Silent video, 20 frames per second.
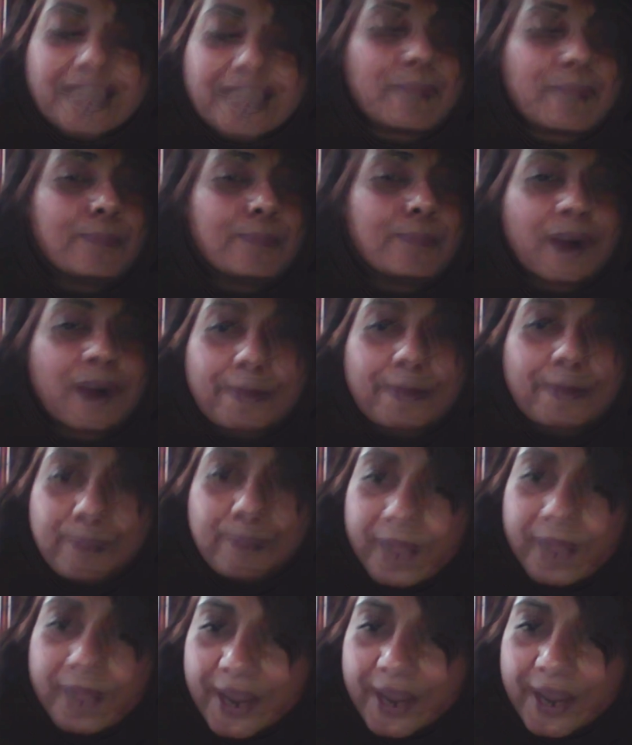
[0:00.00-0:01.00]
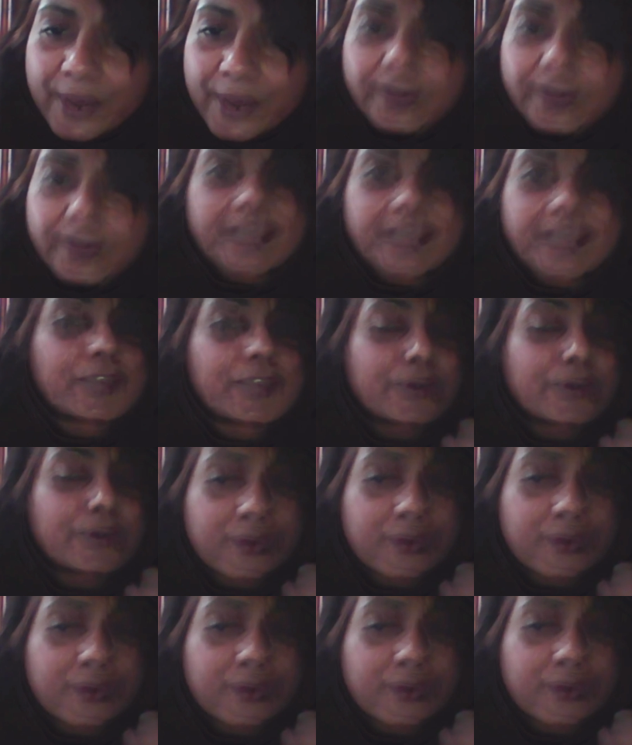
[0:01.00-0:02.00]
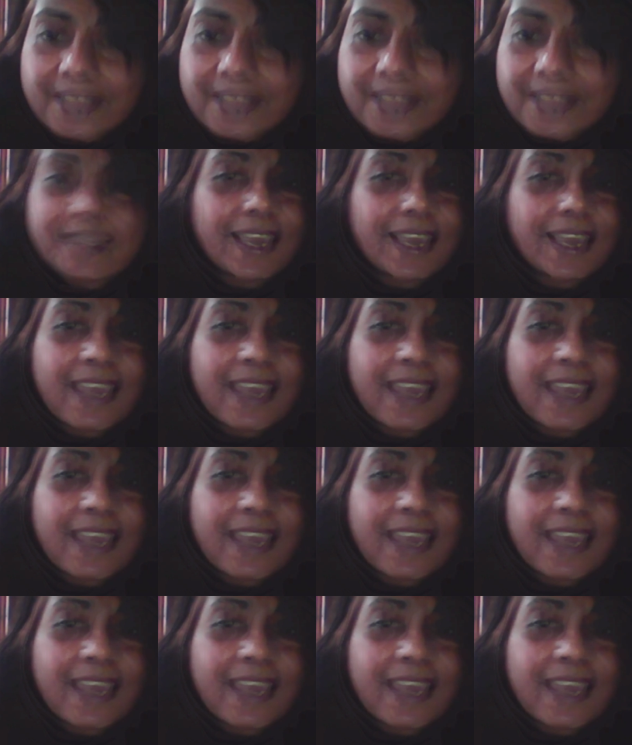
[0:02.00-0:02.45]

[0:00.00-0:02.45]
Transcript: barbaric, grotesque,